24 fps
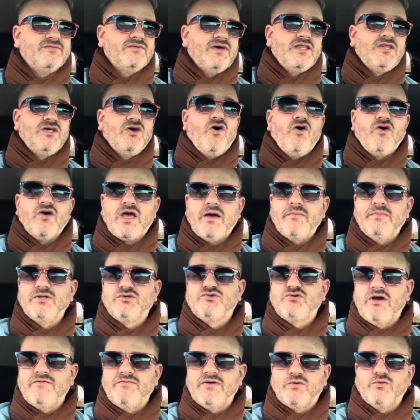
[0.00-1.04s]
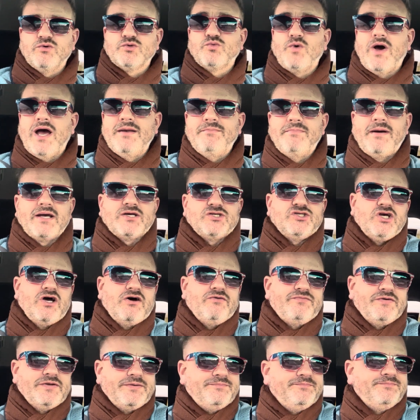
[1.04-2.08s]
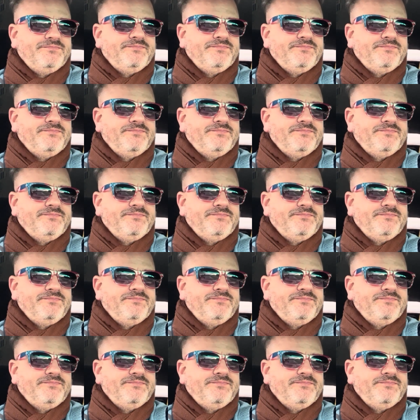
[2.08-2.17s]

and the oncoming traffic was Wayne Buck Shelford.